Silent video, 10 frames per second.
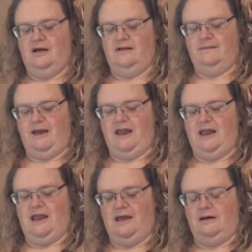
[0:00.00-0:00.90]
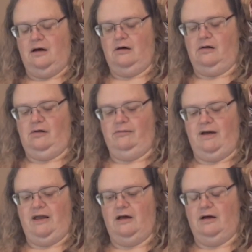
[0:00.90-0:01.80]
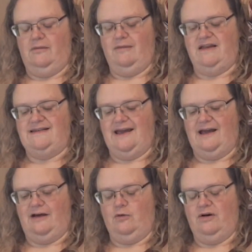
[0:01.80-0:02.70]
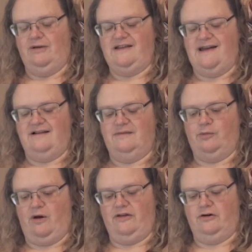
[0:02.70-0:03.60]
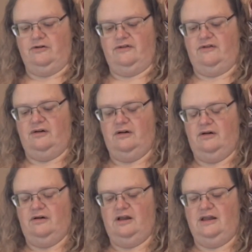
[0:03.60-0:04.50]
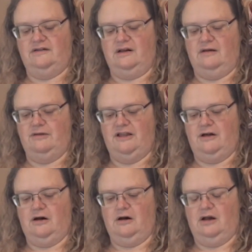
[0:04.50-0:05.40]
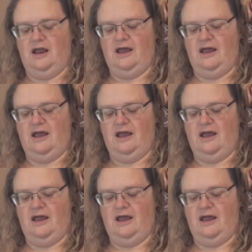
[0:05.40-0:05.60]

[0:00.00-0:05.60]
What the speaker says: It's my aunt and uncle, my dad, one of my dad's brothers is going to be there.